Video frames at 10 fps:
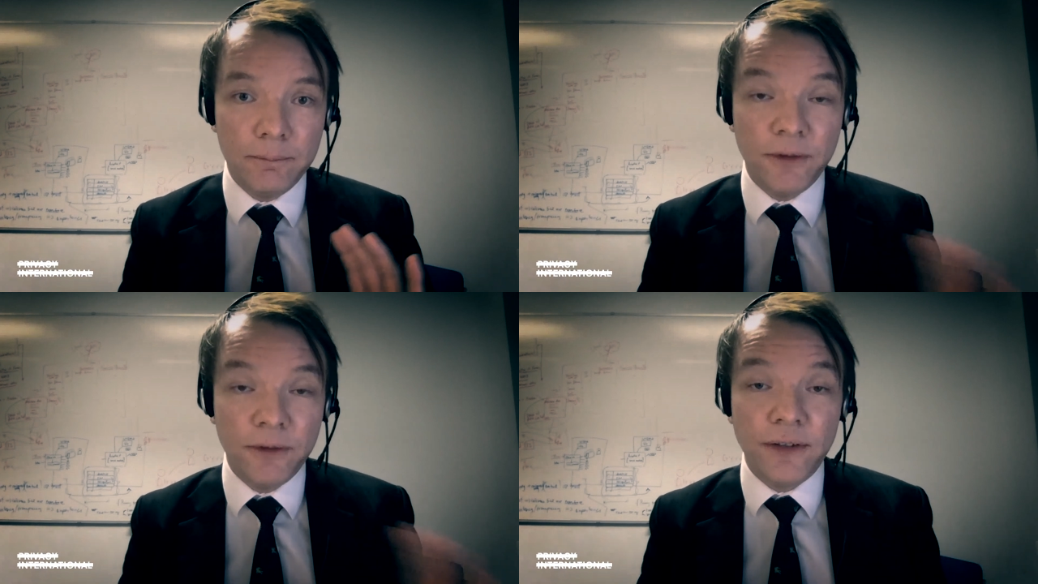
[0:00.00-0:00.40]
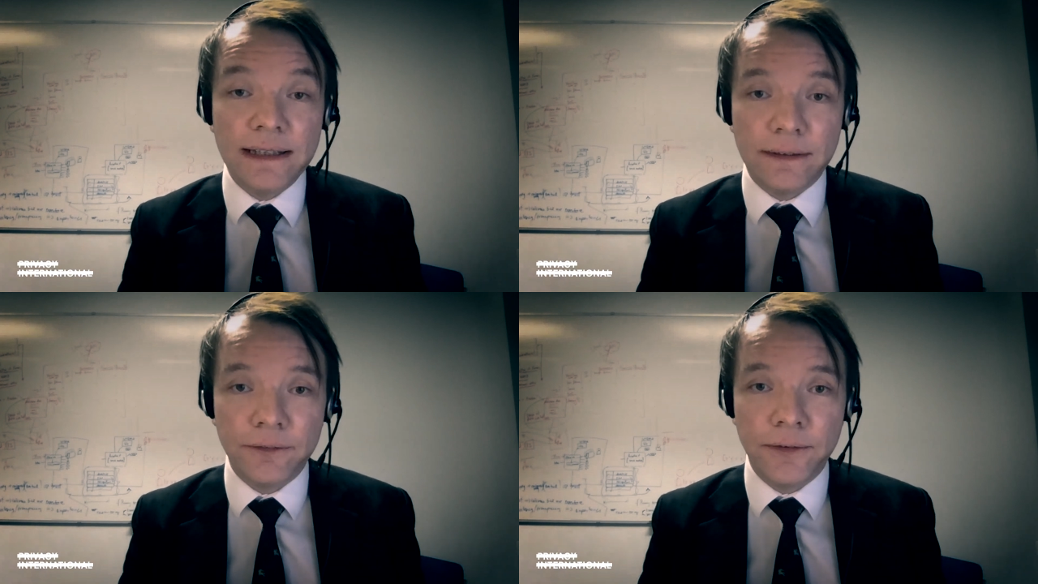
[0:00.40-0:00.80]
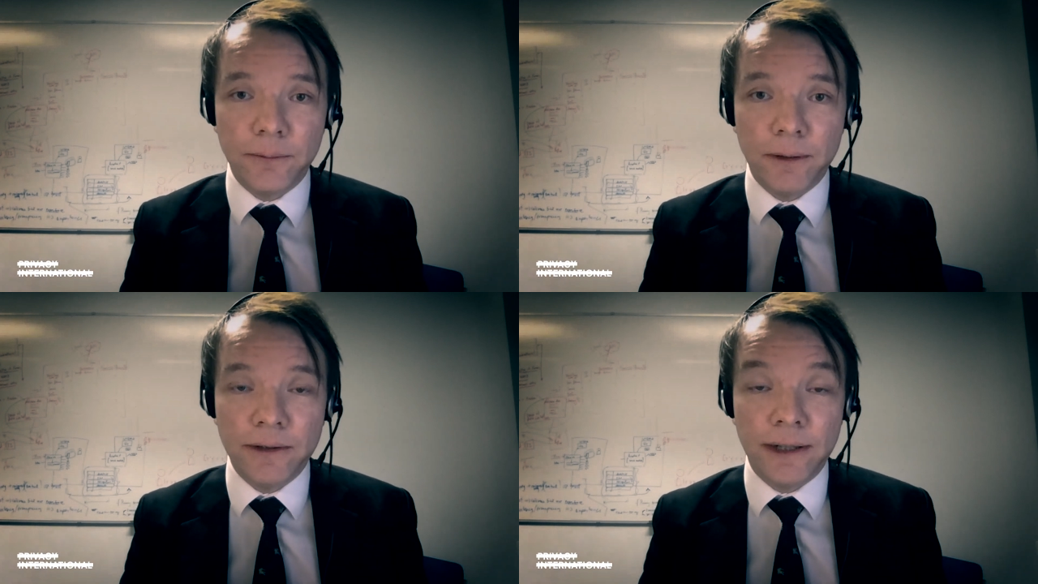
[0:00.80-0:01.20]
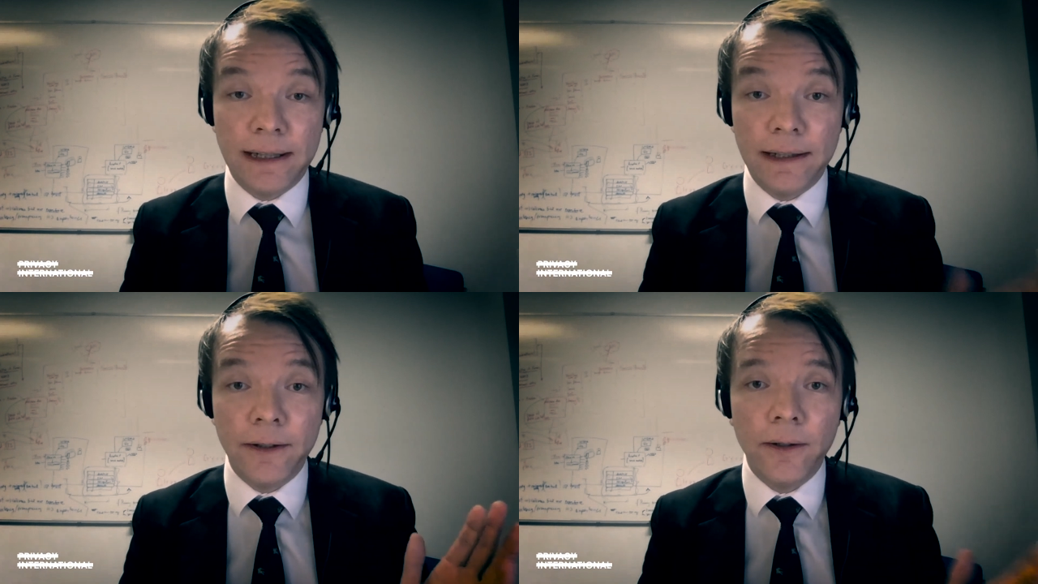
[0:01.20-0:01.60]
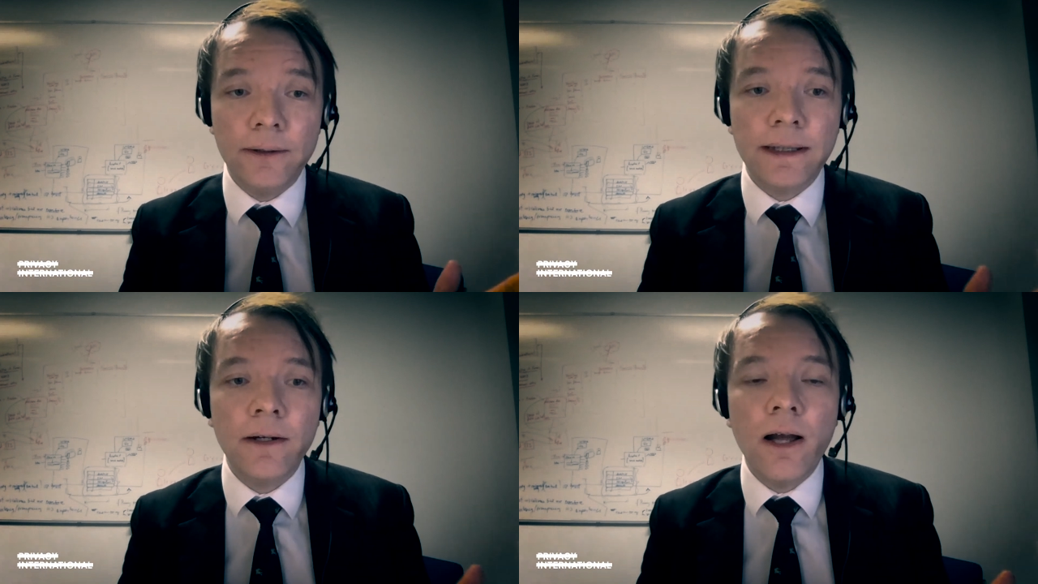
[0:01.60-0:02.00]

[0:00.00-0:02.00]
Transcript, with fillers: pervasive third-party tracking, and those